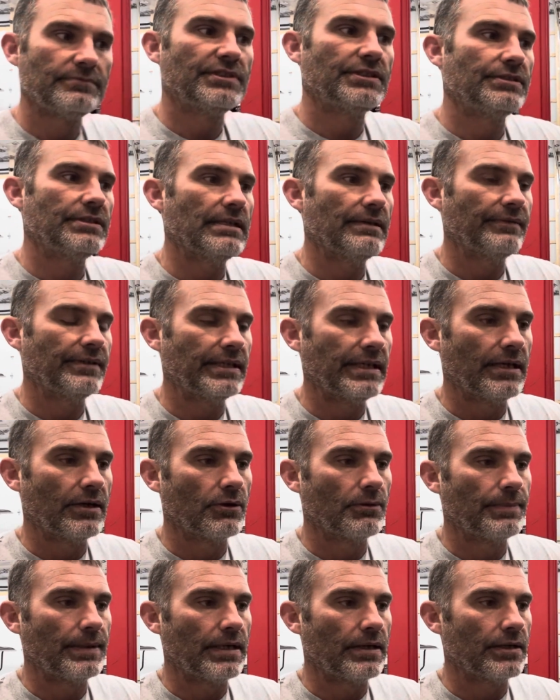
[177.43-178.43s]
definitely down on
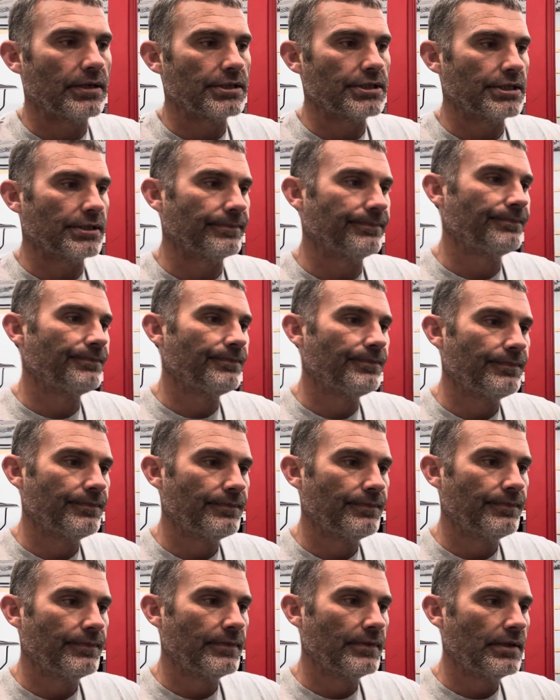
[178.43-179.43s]
power this year.
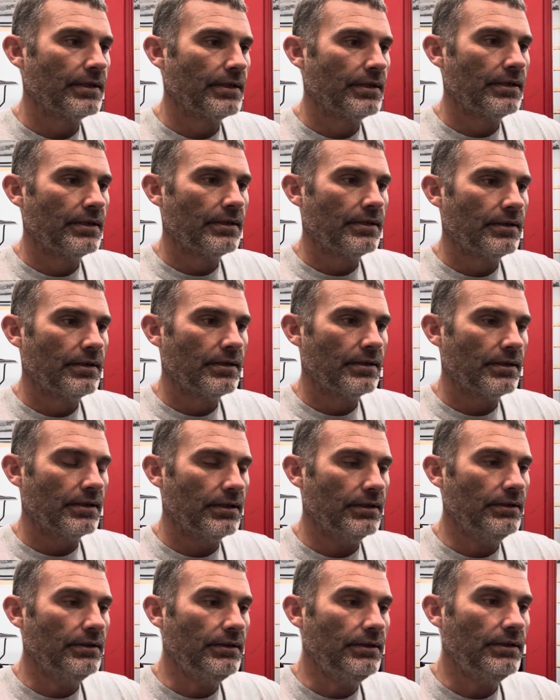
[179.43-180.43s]

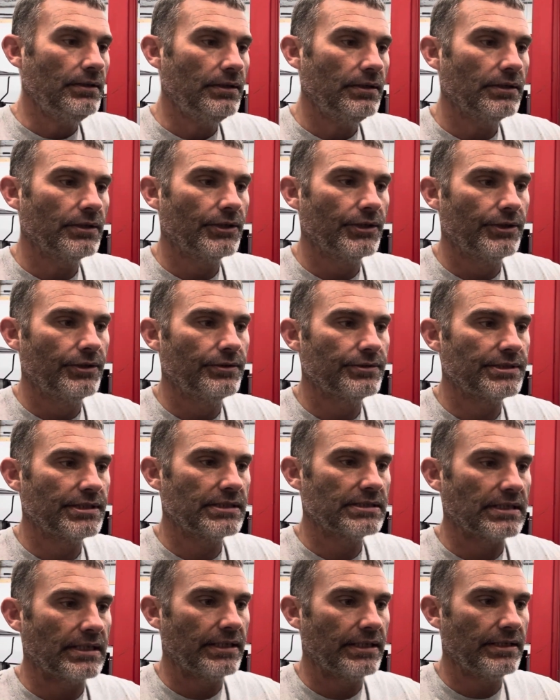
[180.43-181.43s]
The good news is
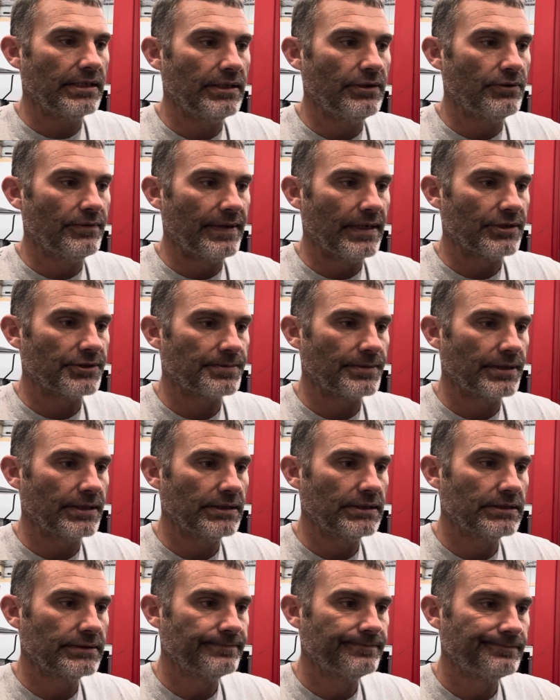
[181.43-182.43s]
I need new valve
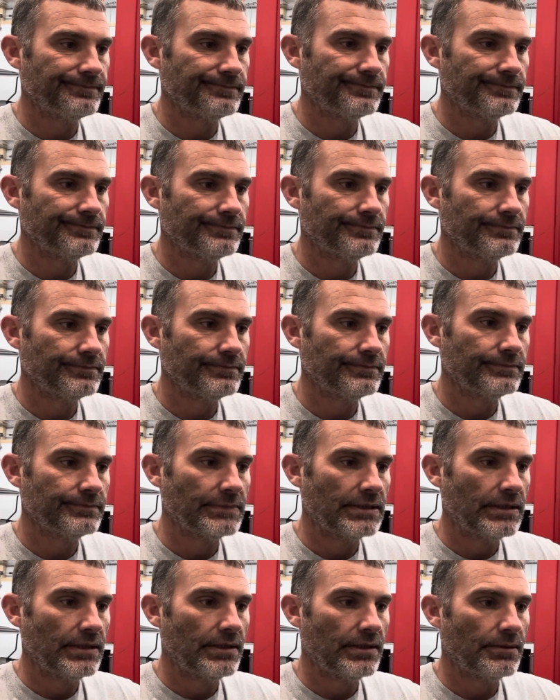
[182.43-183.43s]
springs.
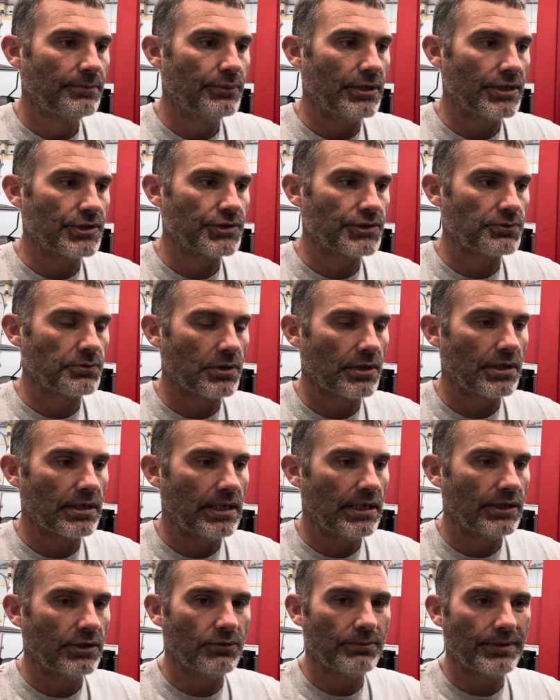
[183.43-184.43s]
Pressures were kind
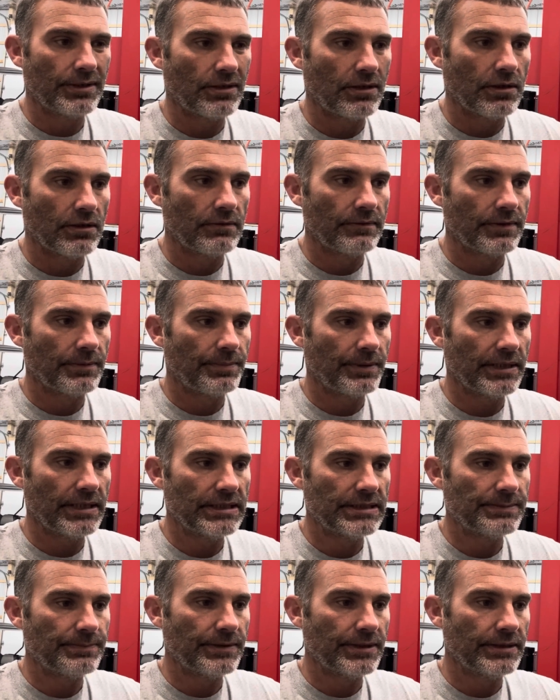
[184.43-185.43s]
of a little bit all over the place,
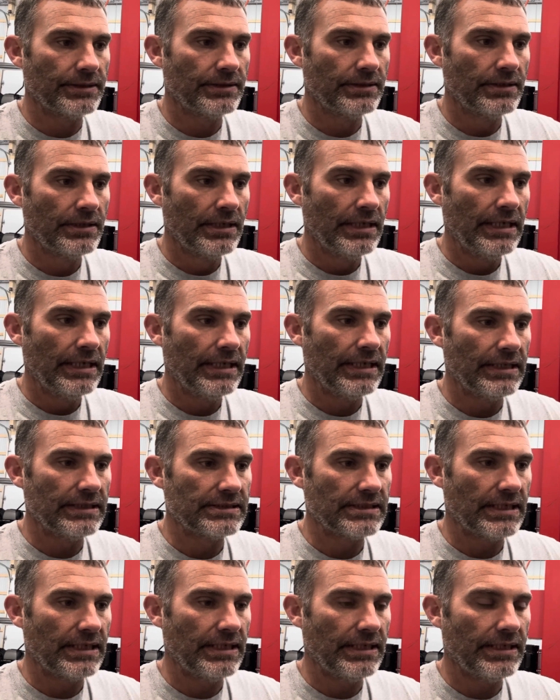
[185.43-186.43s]
but he
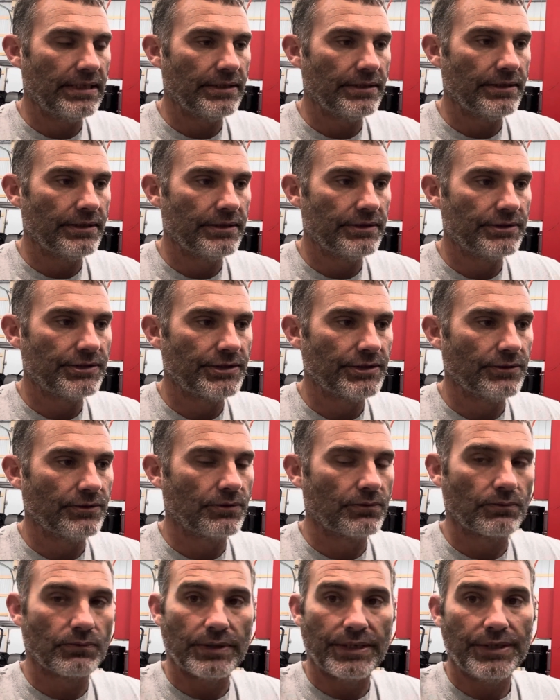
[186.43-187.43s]
said he could still
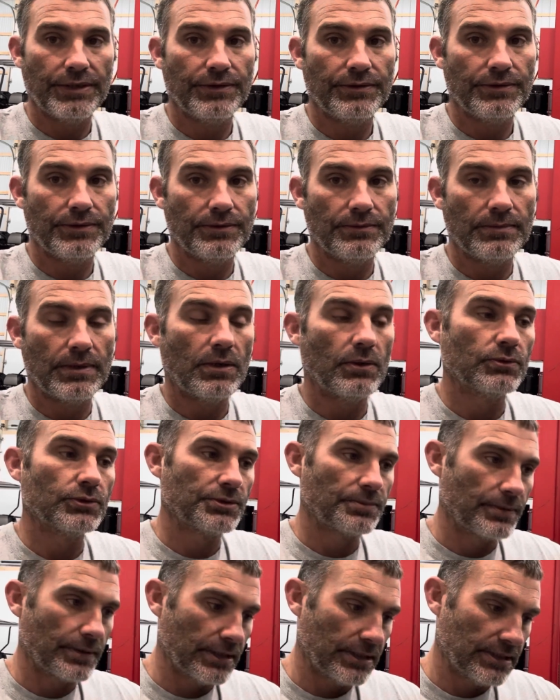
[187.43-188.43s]
redo my old
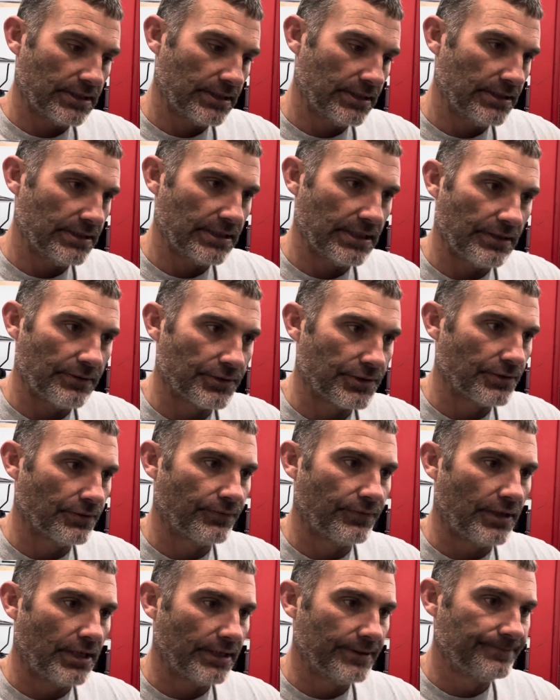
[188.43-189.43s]
springs. He said they were still
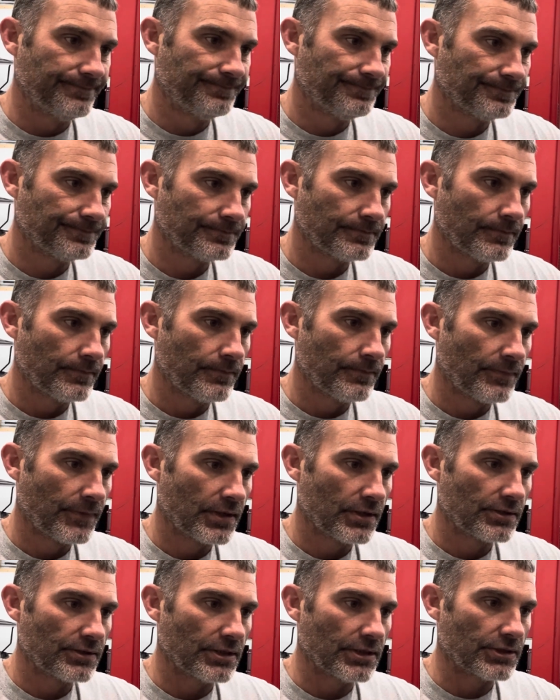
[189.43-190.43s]
fine.
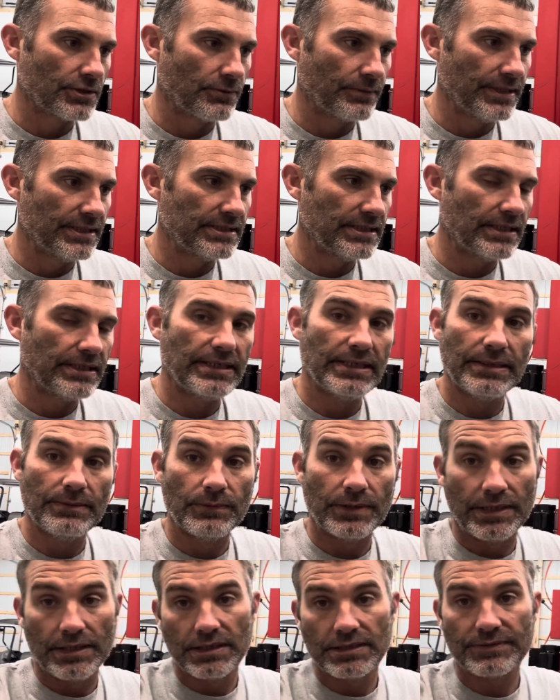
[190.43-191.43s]
So he's gonna reset them when
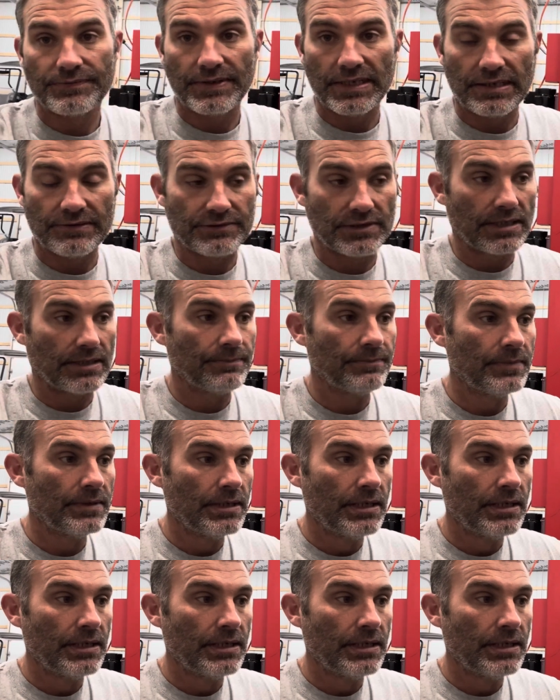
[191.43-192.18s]
he does valve job.